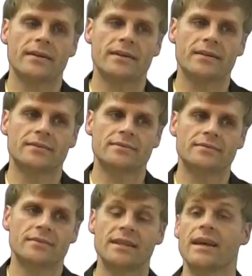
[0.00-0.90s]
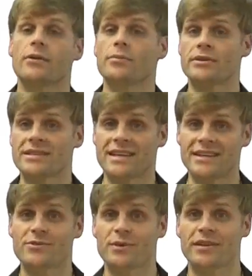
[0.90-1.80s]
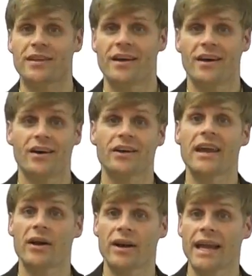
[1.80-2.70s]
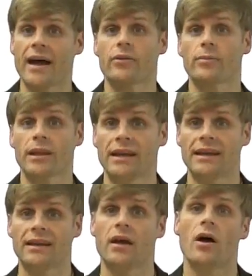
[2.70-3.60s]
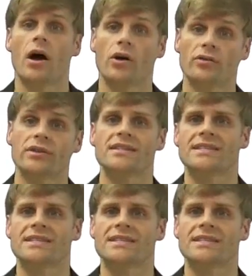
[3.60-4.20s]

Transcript: uh, the debtor proceeds with uh, carrying out the plan over the